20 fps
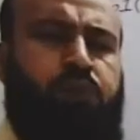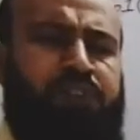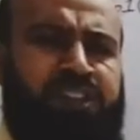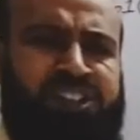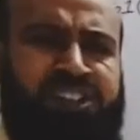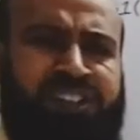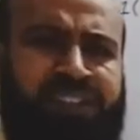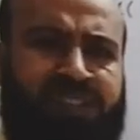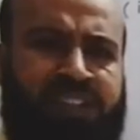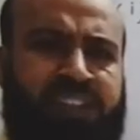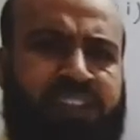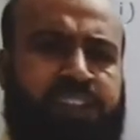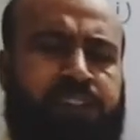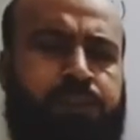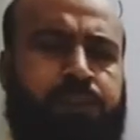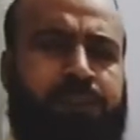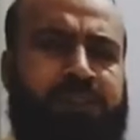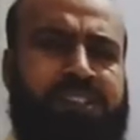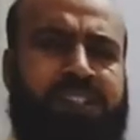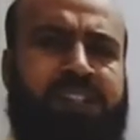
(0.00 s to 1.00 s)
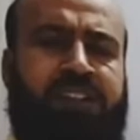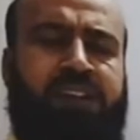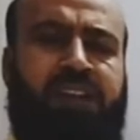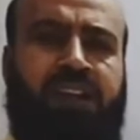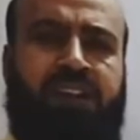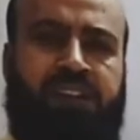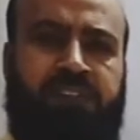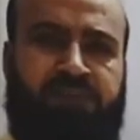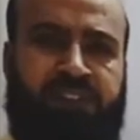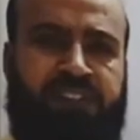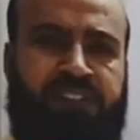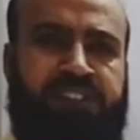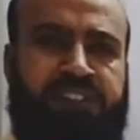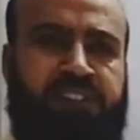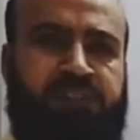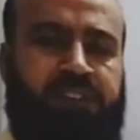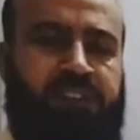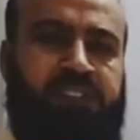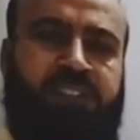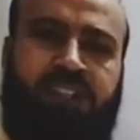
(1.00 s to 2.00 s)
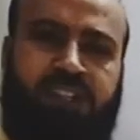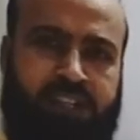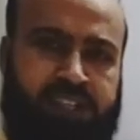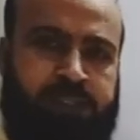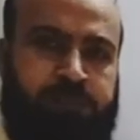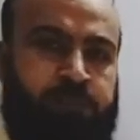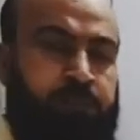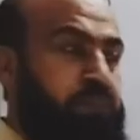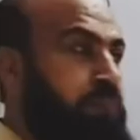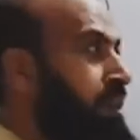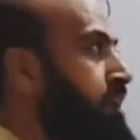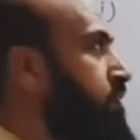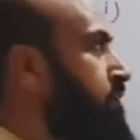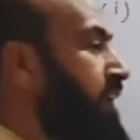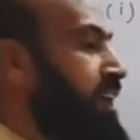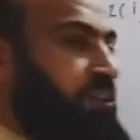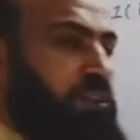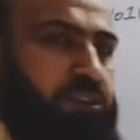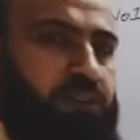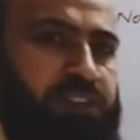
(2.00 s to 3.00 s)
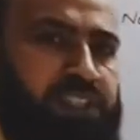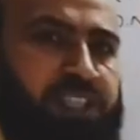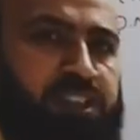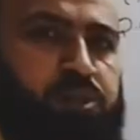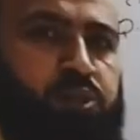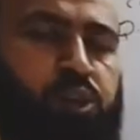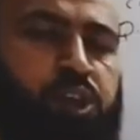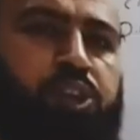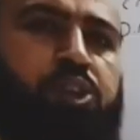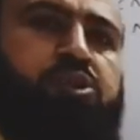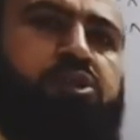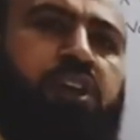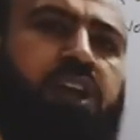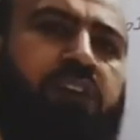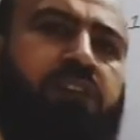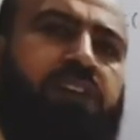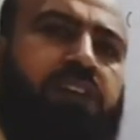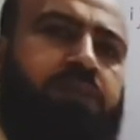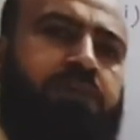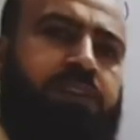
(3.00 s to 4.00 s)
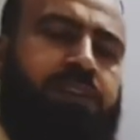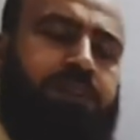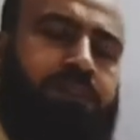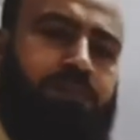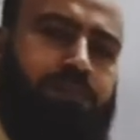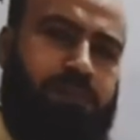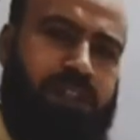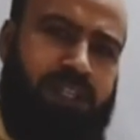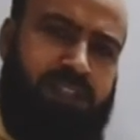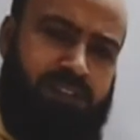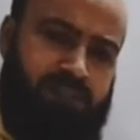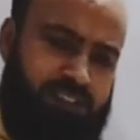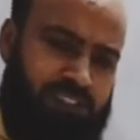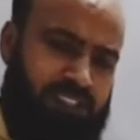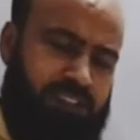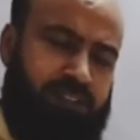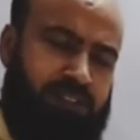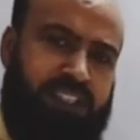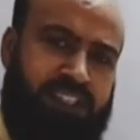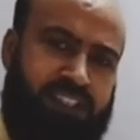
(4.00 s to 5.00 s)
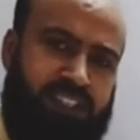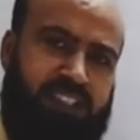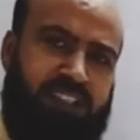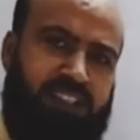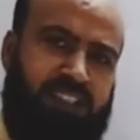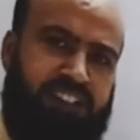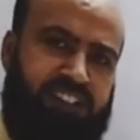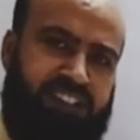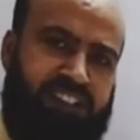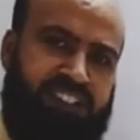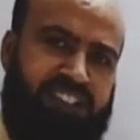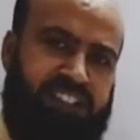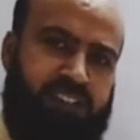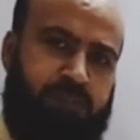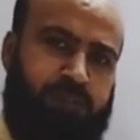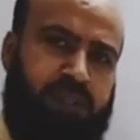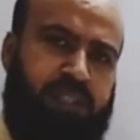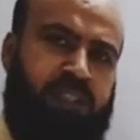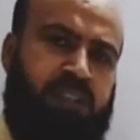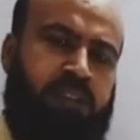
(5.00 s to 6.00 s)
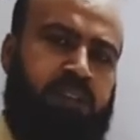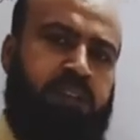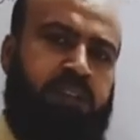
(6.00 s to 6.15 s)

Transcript: we generally represent all the functions with the I whenever we are going to solve it by this technique, integration by